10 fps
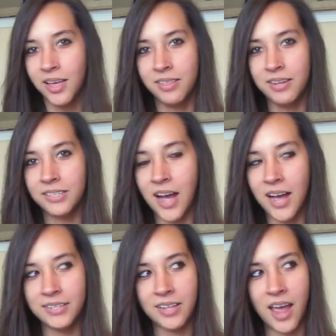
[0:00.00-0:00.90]
these
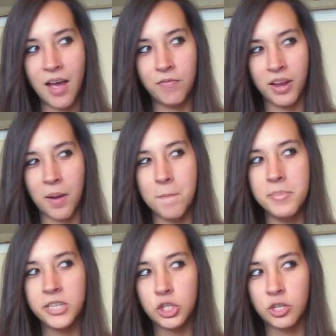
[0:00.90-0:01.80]
eyes that have like a
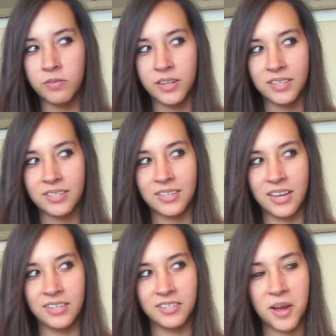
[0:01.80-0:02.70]
mischievous
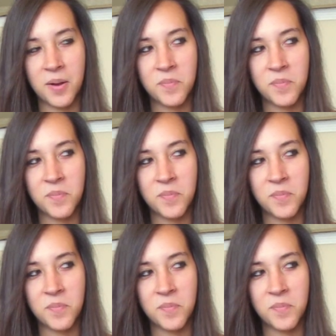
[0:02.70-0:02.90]
and